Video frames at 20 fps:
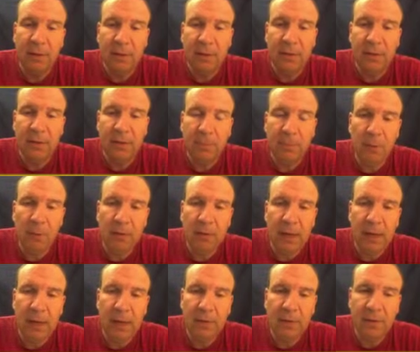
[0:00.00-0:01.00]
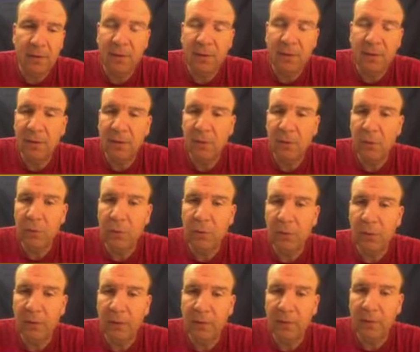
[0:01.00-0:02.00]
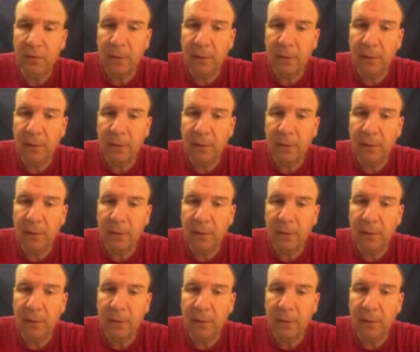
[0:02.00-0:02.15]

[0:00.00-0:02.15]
It's in the protons and it's in the neutrons.